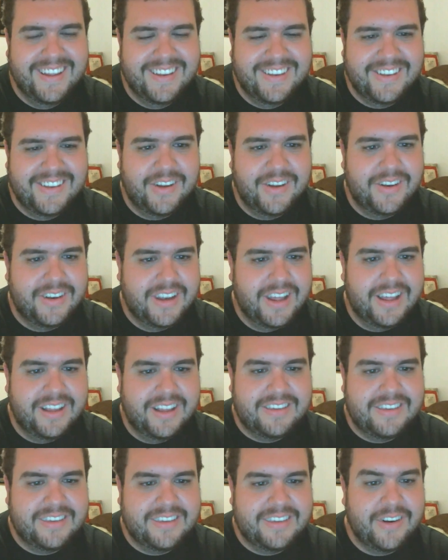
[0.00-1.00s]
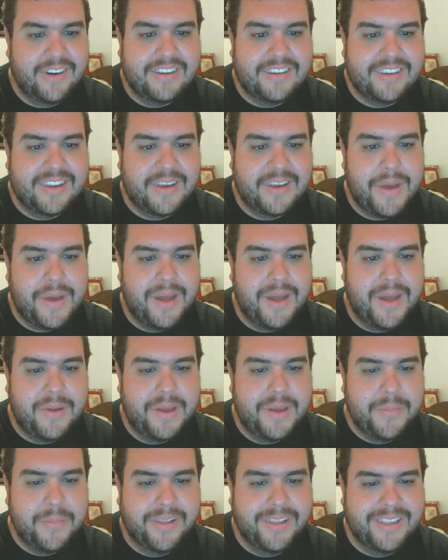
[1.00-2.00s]
Dude, it's seriously, man.
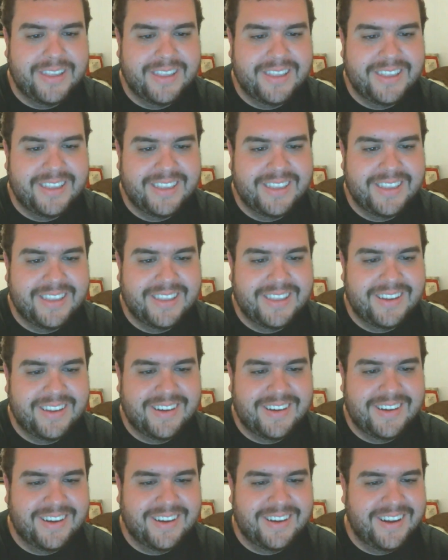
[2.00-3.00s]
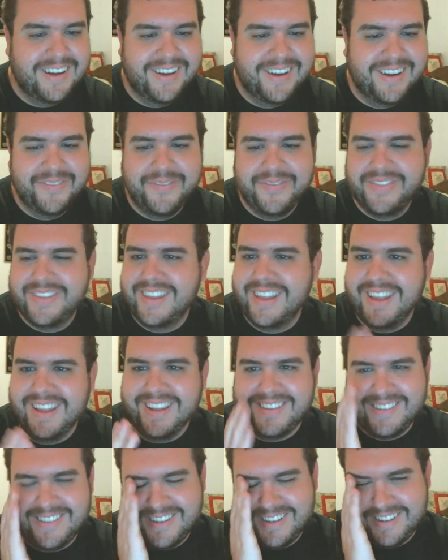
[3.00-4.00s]
People,
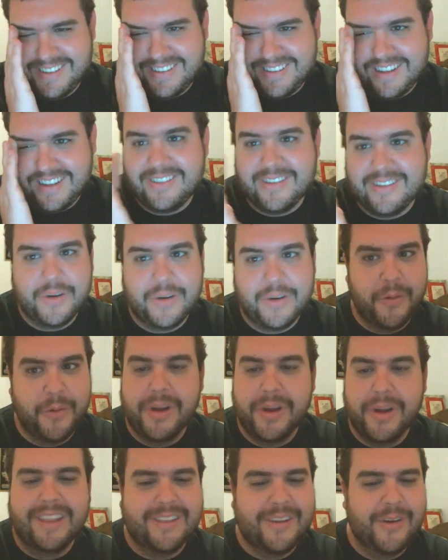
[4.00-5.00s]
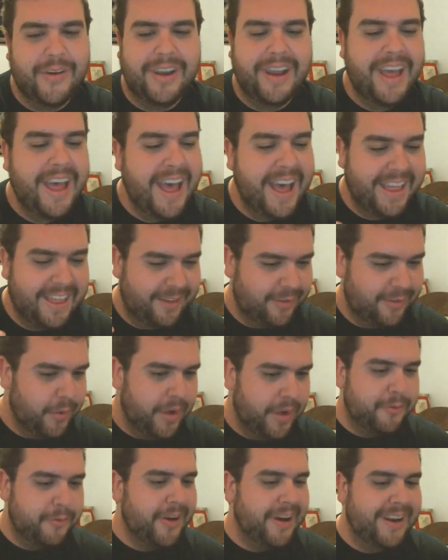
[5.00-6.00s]
it's so good. We'll get to it. That's why
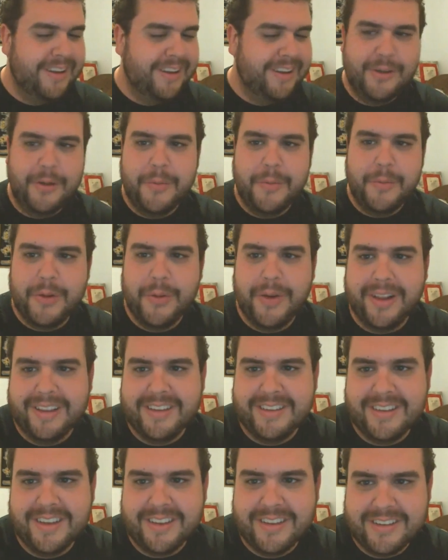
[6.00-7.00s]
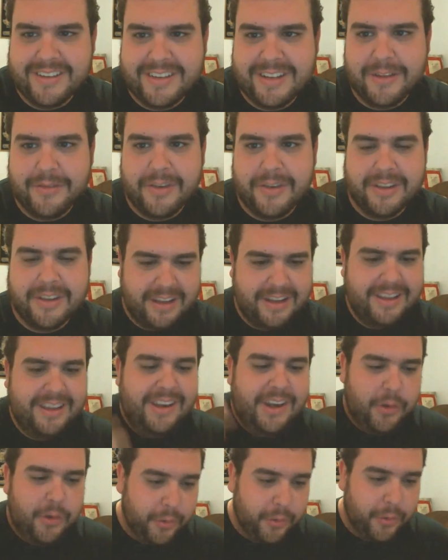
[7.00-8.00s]
I'm trying to zoom through all this other stuff because
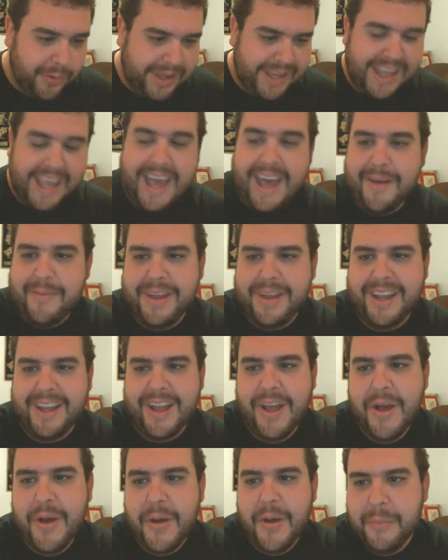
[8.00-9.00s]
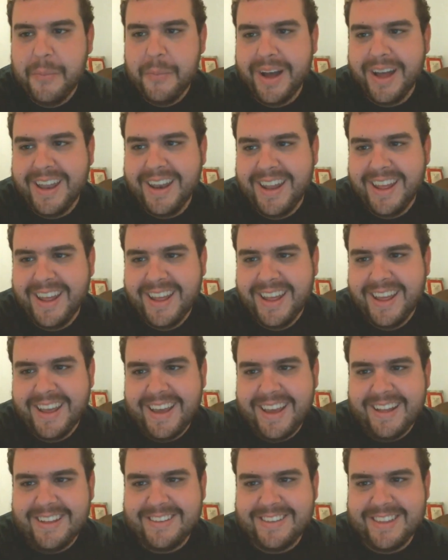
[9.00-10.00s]
we're recapping, but
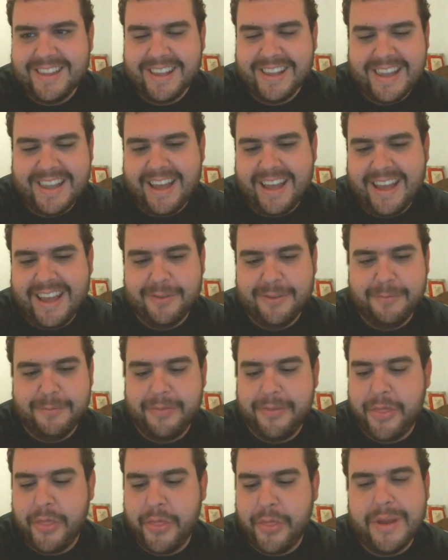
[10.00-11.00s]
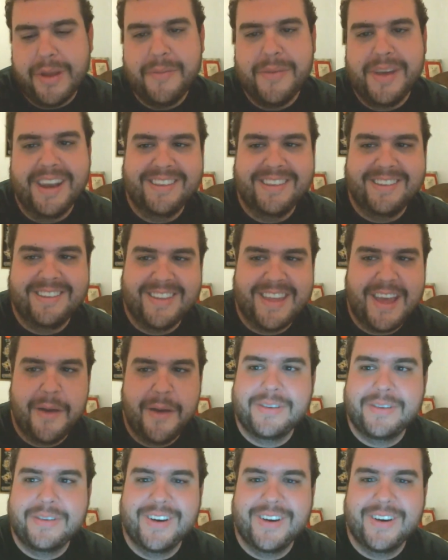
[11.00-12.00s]
it's the last 3 minutes of the
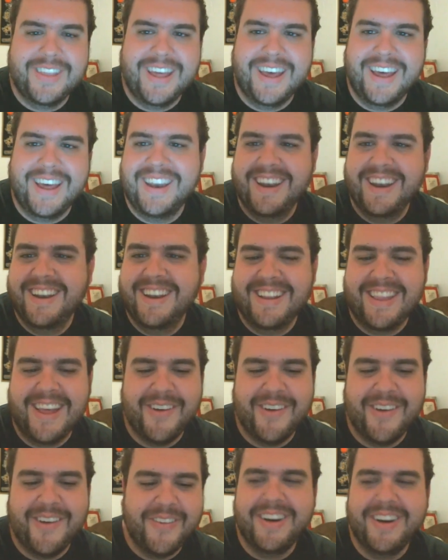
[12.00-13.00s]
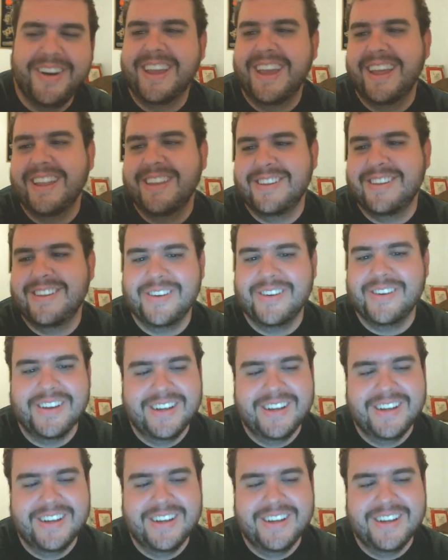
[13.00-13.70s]
episode that we want to get to.